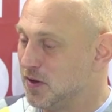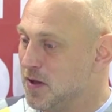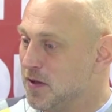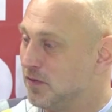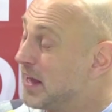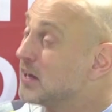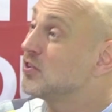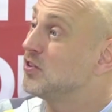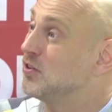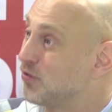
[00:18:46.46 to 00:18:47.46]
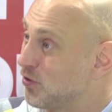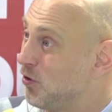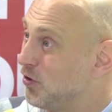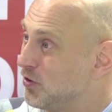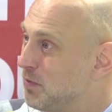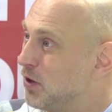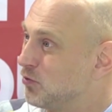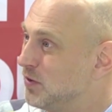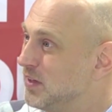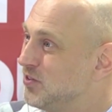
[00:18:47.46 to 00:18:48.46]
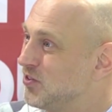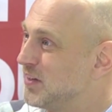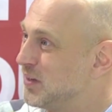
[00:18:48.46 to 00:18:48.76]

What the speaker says: negative thought about religion,